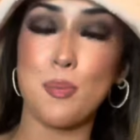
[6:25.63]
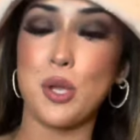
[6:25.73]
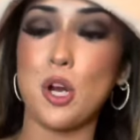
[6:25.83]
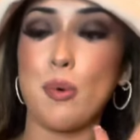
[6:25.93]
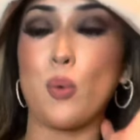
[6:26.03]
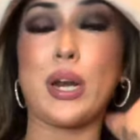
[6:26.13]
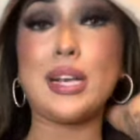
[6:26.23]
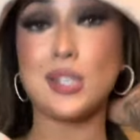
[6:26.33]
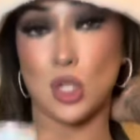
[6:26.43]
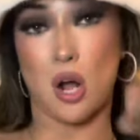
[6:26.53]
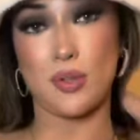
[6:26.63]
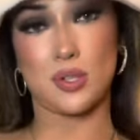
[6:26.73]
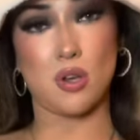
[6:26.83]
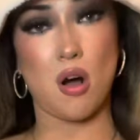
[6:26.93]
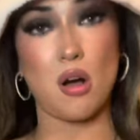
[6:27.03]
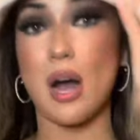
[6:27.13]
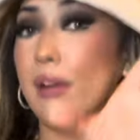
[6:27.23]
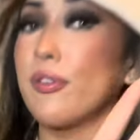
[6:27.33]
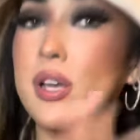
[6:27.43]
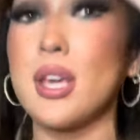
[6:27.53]
here, but when I saw this, y'all, I
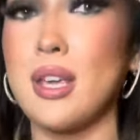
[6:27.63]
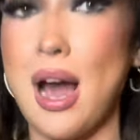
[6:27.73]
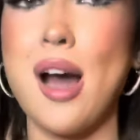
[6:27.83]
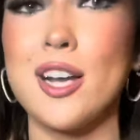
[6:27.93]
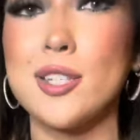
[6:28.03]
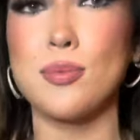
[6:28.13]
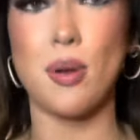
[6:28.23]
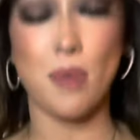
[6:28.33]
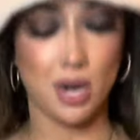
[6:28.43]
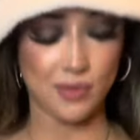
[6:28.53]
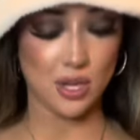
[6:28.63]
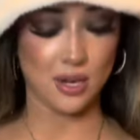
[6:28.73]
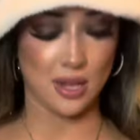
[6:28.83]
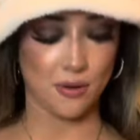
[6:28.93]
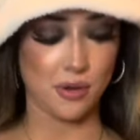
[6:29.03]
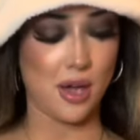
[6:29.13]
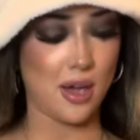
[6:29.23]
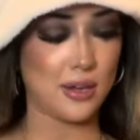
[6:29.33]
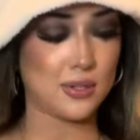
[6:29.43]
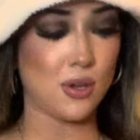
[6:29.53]
fucking gasped. I'm not even kidding.
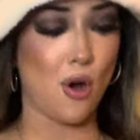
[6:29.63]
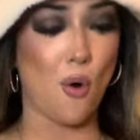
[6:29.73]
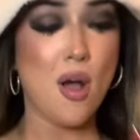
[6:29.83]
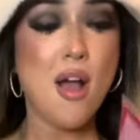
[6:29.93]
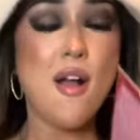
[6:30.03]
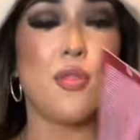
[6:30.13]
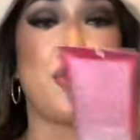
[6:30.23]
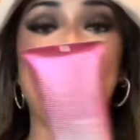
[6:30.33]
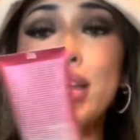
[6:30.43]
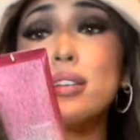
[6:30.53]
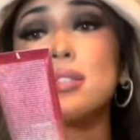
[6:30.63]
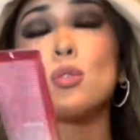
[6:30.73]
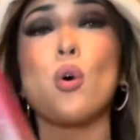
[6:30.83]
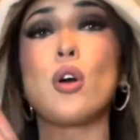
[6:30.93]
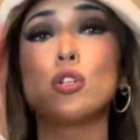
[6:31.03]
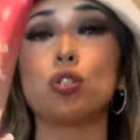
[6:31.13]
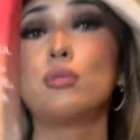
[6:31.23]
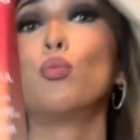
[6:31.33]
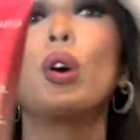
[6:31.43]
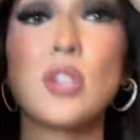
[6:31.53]
Okay. So this
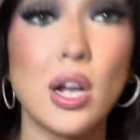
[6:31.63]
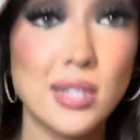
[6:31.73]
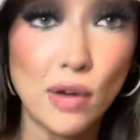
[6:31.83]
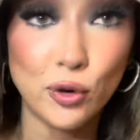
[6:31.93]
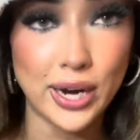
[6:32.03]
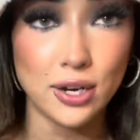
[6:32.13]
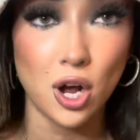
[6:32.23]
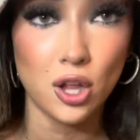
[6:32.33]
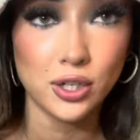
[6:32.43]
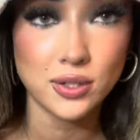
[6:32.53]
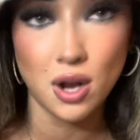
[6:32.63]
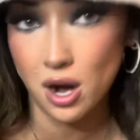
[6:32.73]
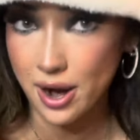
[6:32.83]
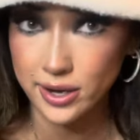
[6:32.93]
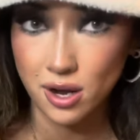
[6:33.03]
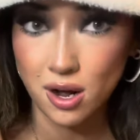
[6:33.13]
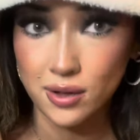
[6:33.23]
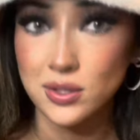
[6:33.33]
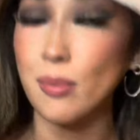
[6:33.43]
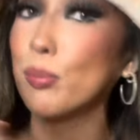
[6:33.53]
was on sale for $8. All right, y'all.
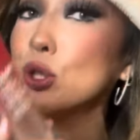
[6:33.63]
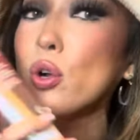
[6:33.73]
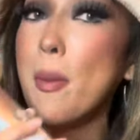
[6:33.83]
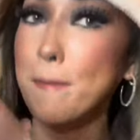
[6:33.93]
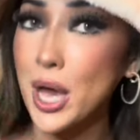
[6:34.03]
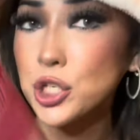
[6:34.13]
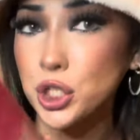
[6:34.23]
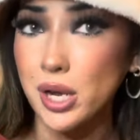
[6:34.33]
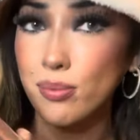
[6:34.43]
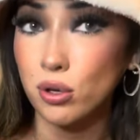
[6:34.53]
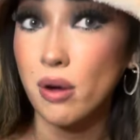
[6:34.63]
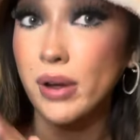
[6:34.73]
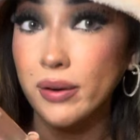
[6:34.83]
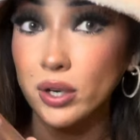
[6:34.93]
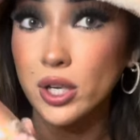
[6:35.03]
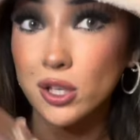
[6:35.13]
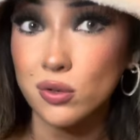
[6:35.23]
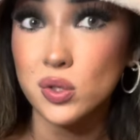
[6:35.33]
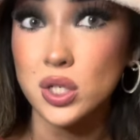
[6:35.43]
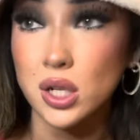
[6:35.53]
So I'm going to put you on the best shampoo I've ever
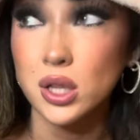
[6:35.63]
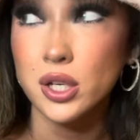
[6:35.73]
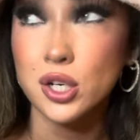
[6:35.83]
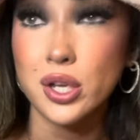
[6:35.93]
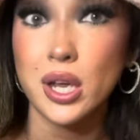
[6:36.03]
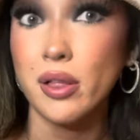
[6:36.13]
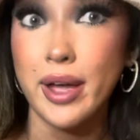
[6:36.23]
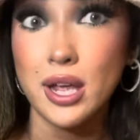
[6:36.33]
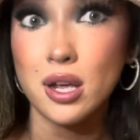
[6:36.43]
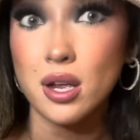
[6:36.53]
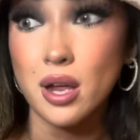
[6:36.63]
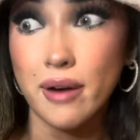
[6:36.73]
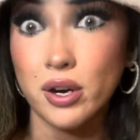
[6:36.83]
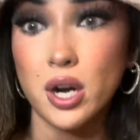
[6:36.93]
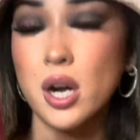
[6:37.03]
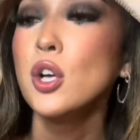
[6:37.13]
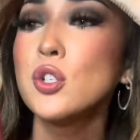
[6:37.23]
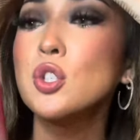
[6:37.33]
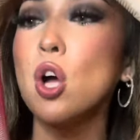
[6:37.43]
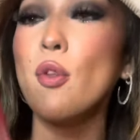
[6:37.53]
used, literally like ever.
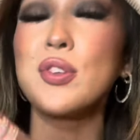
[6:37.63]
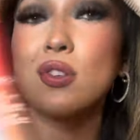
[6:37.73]
So this